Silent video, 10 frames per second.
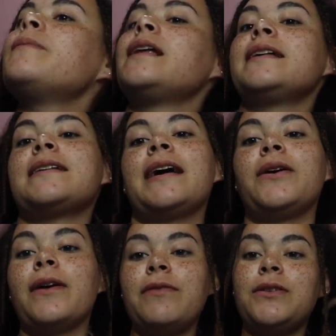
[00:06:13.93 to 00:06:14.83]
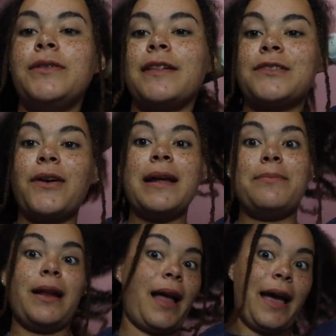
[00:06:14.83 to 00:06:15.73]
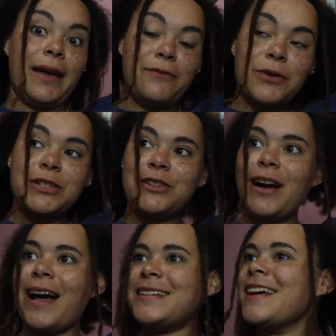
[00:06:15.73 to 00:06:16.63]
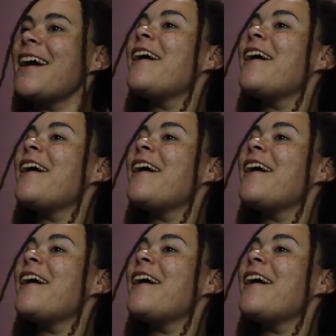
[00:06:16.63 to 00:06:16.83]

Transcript: I mean, at least I don't. If you do, that's great, but I unfortunately do not.